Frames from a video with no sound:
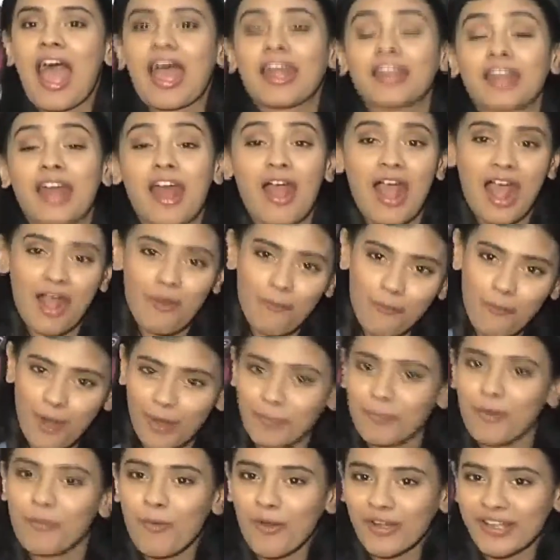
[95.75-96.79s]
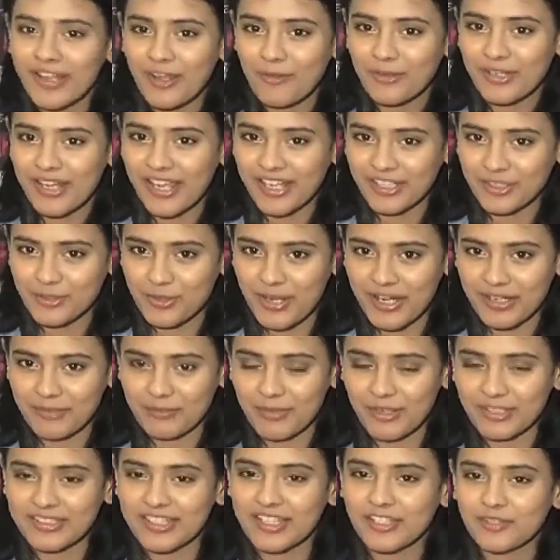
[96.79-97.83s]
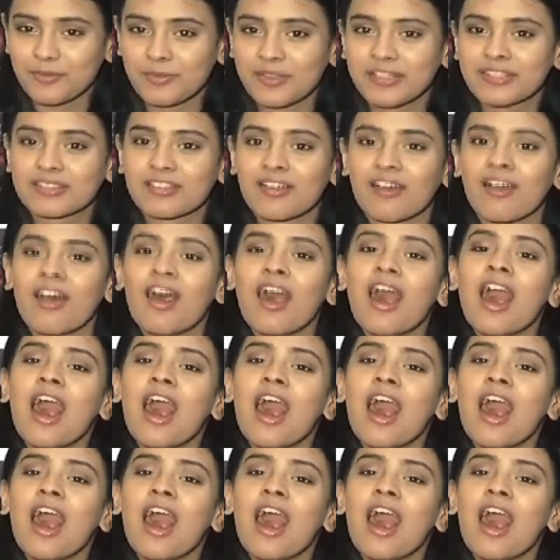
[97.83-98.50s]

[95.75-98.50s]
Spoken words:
And one more point I would like to add about DSP, sir.